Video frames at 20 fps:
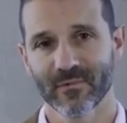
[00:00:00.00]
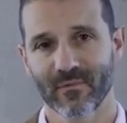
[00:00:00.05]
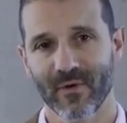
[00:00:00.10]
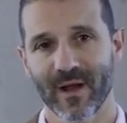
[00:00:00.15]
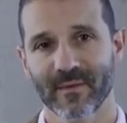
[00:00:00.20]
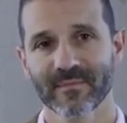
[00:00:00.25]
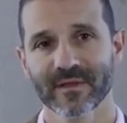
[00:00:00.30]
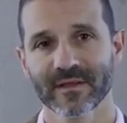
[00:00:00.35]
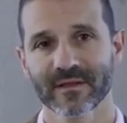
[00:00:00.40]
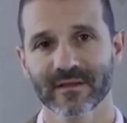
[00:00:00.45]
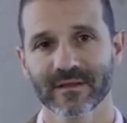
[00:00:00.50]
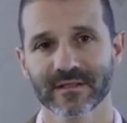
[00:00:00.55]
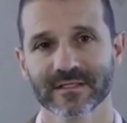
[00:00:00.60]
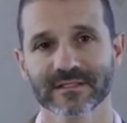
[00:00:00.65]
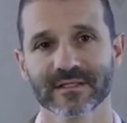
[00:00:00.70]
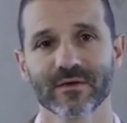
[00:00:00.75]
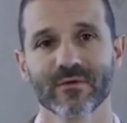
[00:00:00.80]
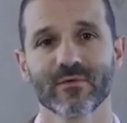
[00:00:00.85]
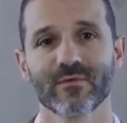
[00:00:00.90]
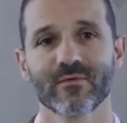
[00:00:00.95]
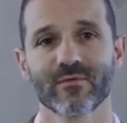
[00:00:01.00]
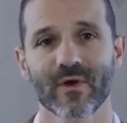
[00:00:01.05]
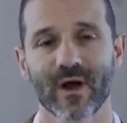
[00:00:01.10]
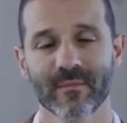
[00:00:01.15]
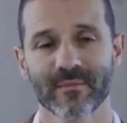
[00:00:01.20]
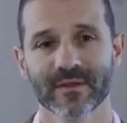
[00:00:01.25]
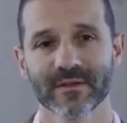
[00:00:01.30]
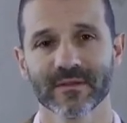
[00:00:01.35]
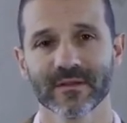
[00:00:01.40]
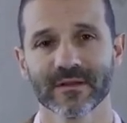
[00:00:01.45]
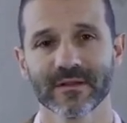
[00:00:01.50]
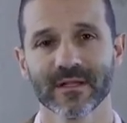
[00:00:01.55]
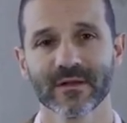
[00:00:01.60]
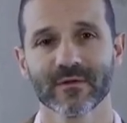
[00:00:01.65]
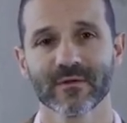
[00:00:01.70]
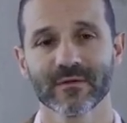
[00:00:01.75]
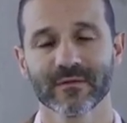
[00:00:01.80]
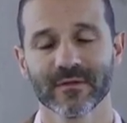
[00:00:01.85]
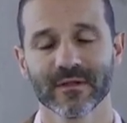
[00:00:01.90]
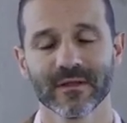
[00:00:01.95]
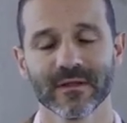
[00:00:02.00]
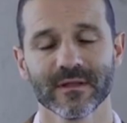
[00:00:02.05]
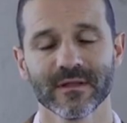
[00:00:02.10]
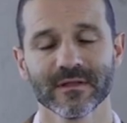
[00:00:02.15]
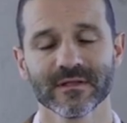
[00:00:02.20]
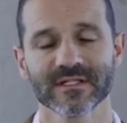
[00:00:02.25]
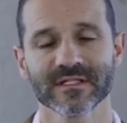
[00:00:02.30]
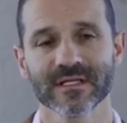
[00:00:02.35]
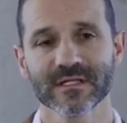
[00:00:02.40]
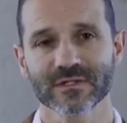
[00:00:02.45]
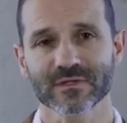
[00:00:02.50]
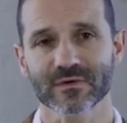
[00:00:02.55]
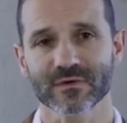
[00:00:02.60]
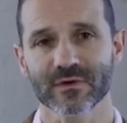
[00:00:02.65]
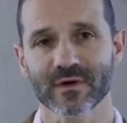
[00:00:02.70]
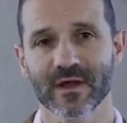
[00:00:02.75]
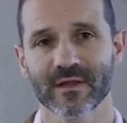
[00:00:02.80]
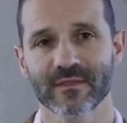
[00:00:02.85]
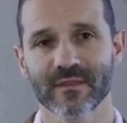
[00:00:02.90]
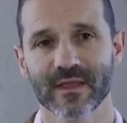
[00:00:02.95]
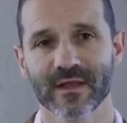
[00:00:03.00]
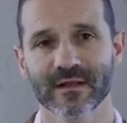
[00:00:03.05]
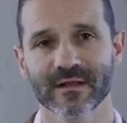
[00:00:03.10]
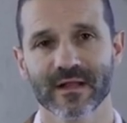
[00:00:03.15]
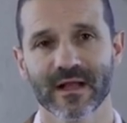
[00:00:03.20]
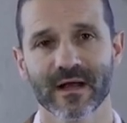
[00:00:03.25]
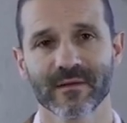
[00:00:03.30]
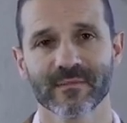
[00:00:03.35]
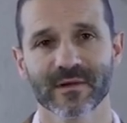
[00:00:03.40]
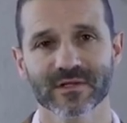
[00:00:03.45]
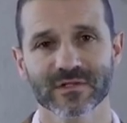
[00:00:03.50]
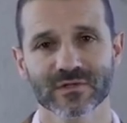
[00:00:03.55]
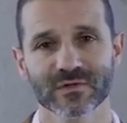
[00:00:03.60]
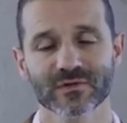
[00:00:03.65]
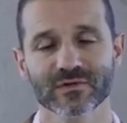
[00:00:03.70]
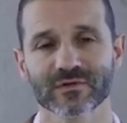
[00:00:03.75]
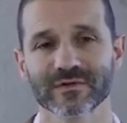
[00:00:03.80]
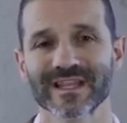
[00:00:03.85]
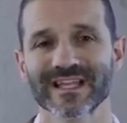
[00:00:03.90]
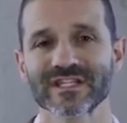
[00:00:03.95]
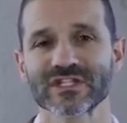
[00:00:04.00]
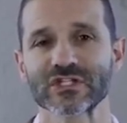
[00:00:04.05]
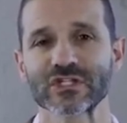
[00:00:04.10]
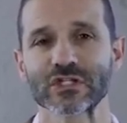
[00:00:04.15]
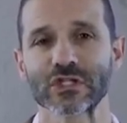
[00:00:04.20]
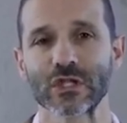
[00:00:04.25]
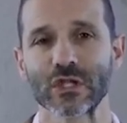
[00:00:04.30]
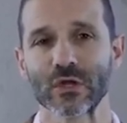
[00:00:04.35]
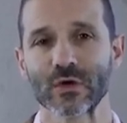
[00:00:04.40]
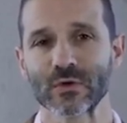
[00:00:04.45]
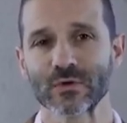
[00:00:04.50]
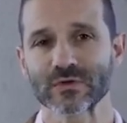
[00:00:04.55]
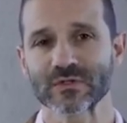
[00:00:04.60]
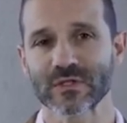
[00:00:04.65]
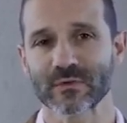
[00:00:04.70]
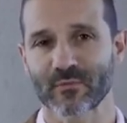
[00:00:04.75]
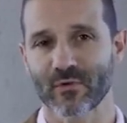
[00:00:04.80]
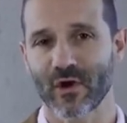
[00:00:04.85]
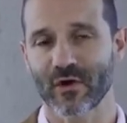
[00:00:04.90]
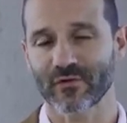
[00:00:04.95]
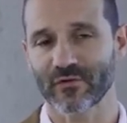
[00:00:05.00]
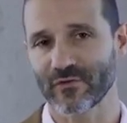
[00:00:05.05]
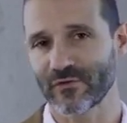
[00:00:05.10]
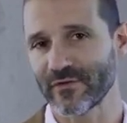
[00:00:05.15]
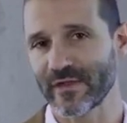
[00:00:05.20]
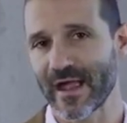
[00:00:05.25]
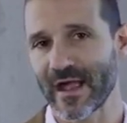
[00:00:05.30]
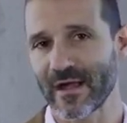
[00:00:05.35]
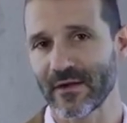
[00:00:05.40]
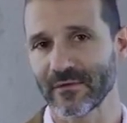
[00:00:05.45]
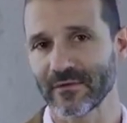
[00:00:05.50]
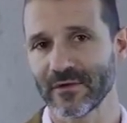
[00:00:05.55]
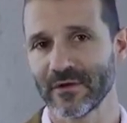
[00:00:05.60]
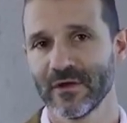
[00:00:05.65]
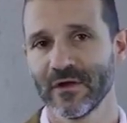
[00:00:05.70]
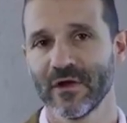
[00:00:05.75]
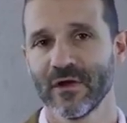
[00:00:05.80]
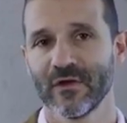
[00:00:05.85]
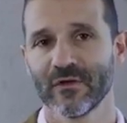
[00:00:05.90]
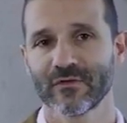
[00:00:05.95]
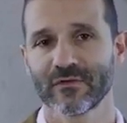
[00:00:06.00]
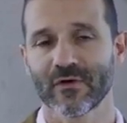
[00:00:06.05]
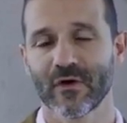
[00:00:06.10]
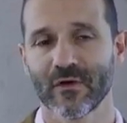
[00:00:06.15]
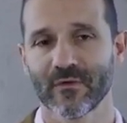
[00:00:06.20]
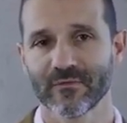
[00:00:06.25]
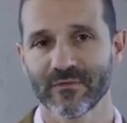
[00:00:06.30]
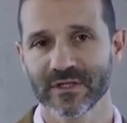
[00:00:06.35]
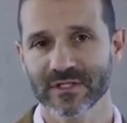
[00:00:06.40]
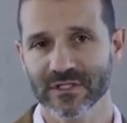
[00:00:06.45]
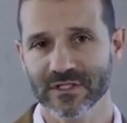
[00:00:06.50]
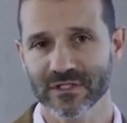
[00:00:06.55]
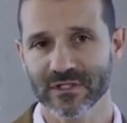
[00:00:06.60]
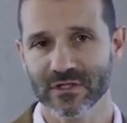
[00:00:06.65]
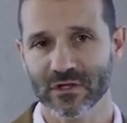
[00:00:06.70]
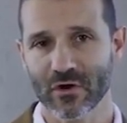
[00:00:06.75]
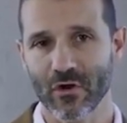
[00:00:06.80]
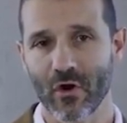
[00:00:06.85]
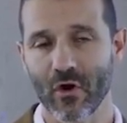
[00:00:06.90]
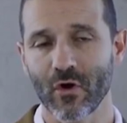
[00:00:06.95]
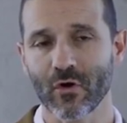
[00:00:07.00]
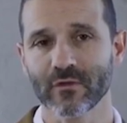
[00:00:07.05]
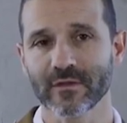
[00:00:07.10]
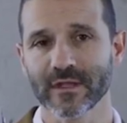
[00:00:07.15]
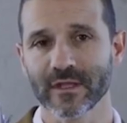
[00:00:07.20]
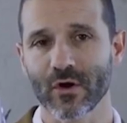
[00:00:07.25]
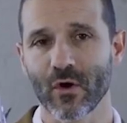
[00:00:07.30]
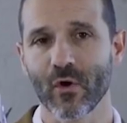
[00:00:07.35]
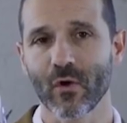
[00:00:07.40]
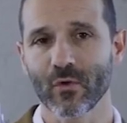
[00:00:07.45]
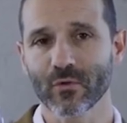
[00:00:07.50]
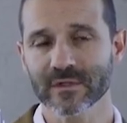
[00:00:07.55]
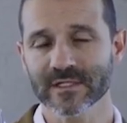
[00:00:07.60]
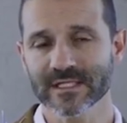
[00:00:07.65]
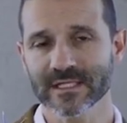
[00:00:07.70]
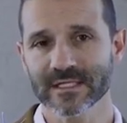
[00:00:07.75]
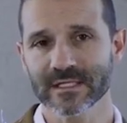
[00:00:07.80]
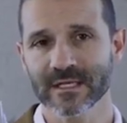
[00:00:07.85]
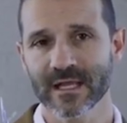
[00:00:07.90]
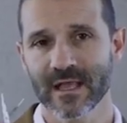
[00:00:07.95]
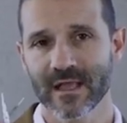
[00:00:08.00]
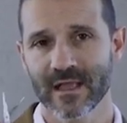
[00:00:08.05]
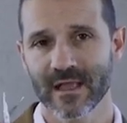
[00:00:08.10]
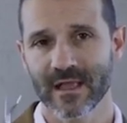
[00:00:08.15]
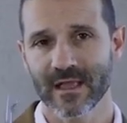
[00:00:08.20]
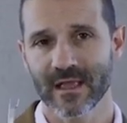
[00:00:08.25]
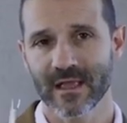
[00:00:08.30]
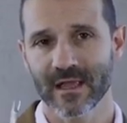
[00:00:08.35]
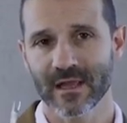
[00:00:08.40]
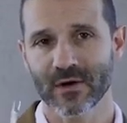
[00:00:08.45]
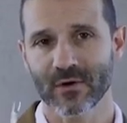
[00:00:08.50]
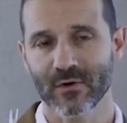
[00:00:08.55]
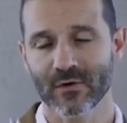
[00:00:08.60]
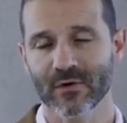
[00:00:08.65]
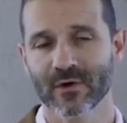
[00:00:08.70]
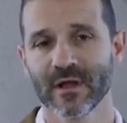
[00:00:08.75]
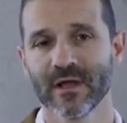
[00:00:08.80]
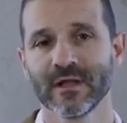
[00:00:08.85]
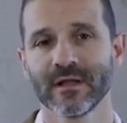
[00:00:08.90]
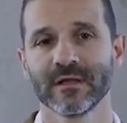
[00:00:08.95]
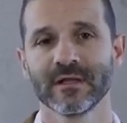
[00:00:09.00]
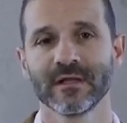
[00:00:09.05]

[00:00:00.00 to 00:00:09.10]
grabbing instead of grabbing the needle, the scissor, and then cut my suture. That slows the process down. So this is called the Olsen-Hegar